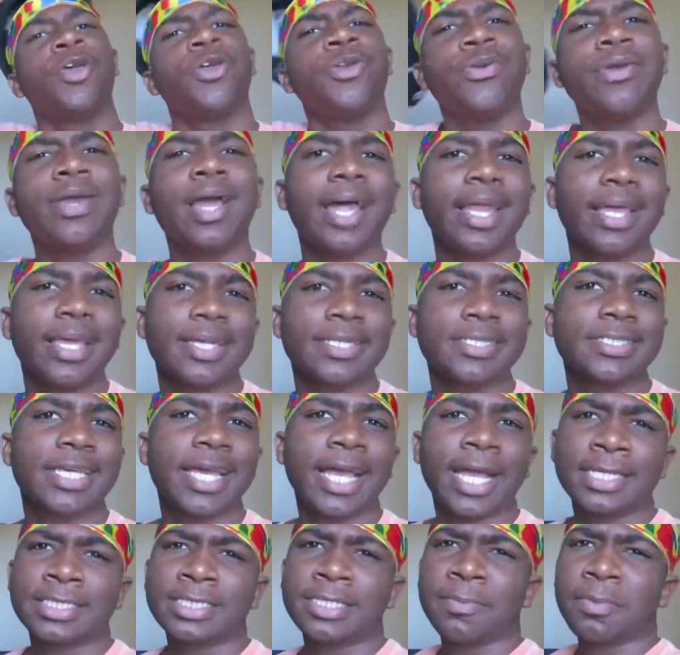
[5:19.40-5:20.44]
You gotta get your
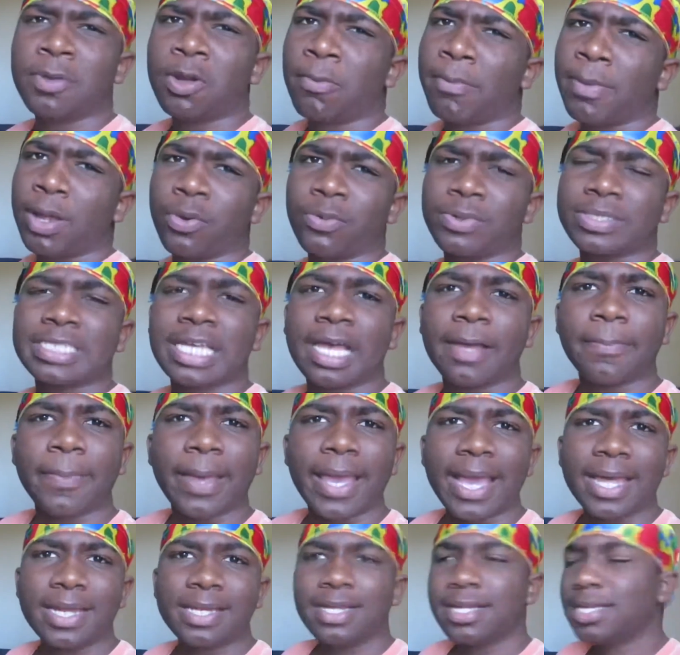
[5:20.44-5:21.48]
hats up. It don't matter what type of hat it